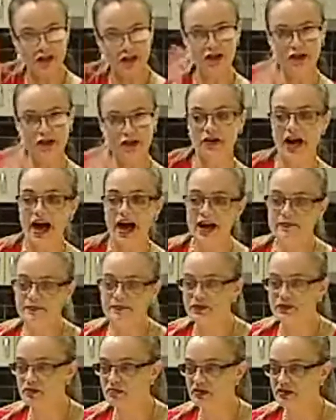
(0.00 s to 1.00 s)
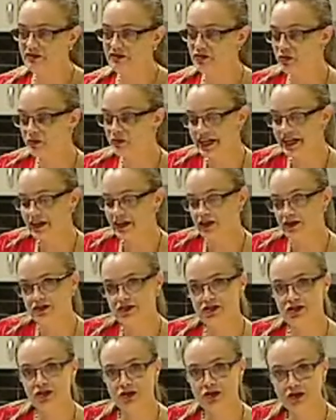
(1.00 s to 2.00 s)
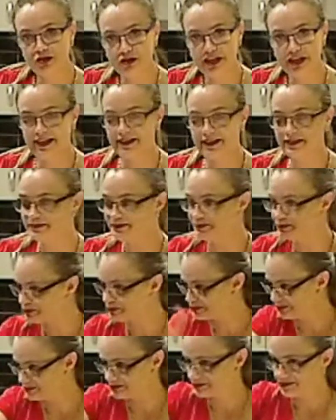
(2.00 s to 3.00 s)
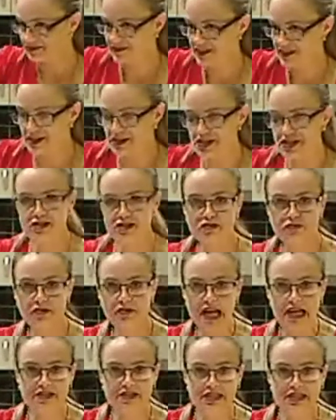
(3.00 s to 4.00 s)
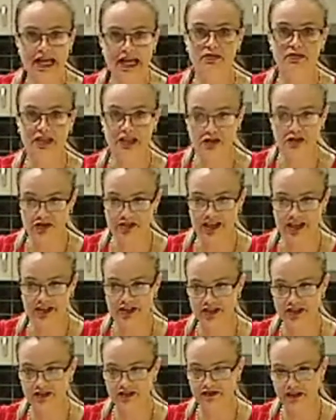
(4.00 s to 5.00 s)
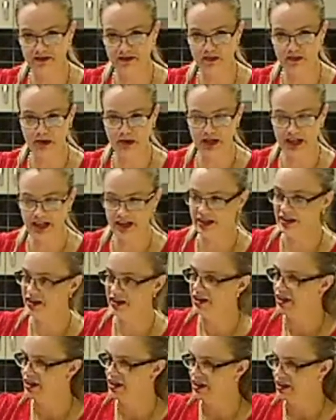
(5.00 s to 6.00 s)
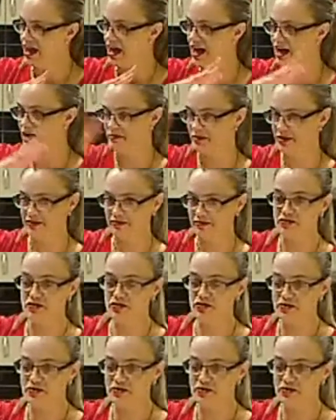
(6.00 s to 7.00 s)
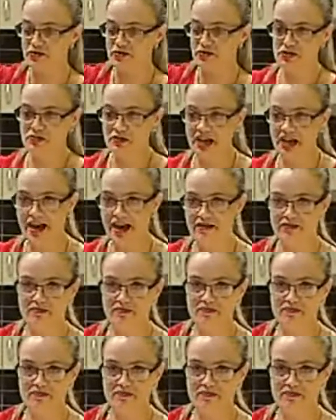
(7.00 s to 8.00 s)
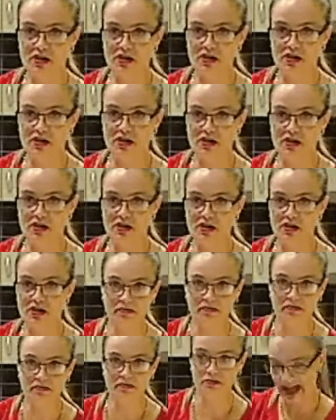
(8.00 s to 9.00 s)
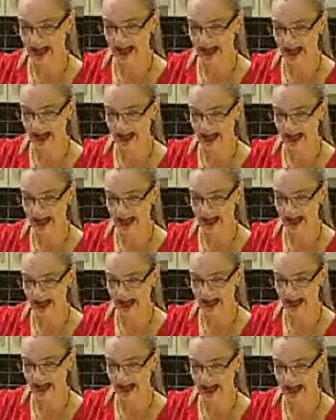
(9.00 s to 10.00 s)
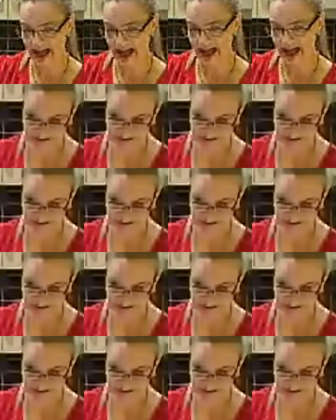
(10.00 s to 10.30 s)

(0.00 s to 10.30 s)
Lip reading: So before we get on to cooking, just a round table introduction of everybody. Of course, we have most people are on Hangout tonight.